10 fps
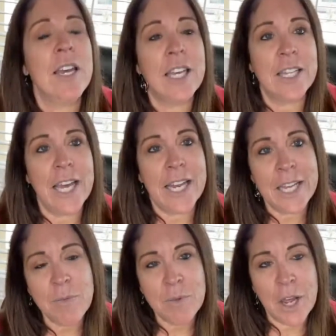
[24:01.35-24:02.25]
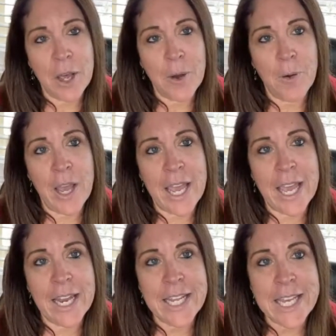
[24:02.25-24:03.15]
and let him know.
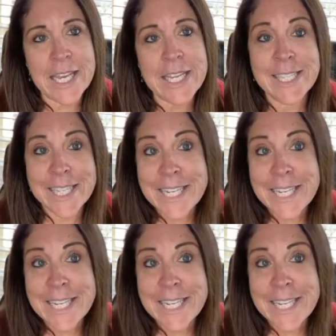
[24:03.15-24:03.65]
And he did